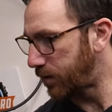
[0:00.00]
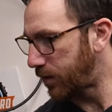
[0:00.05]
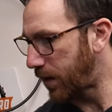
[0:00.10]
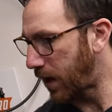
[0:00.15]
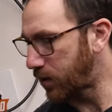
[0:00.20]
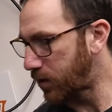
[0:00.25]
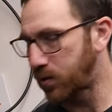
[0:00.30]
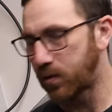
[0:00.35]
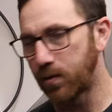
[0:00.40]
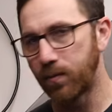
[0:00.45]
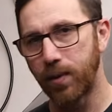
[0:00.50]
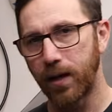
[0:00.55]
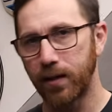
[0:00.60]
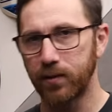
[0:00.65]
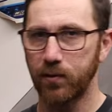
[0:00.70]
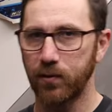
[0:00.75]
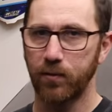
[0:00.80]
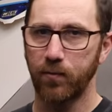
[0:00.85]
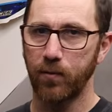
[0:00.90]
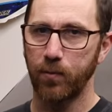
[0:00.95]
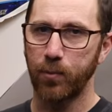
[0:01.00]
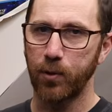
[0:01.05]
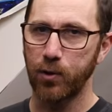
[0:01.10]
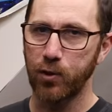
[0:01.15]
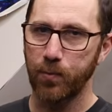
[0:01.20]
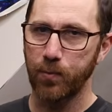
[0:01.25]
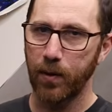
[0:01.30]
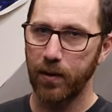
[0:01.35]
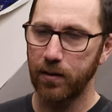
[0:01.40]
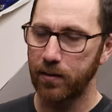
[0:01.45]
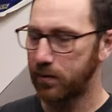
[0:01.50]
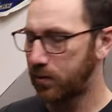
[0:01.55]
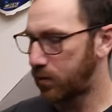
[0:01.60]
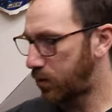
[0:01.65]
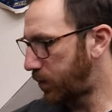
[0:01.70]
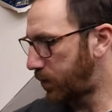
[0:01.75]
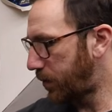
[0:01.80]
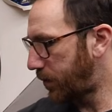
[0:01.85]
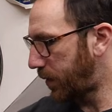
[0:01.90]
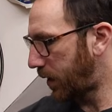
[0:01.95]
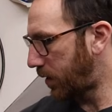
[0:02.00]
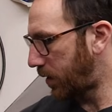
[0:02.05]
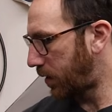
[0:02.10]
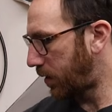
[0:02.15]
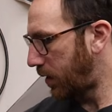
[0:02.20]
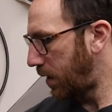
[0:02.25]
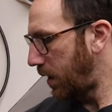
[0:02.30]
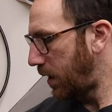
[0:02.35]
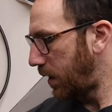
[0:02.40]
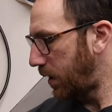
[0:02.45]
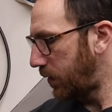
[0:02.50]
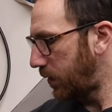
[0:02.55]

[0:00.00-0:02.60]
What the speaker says: It matched the bezel of the push button a little bit better.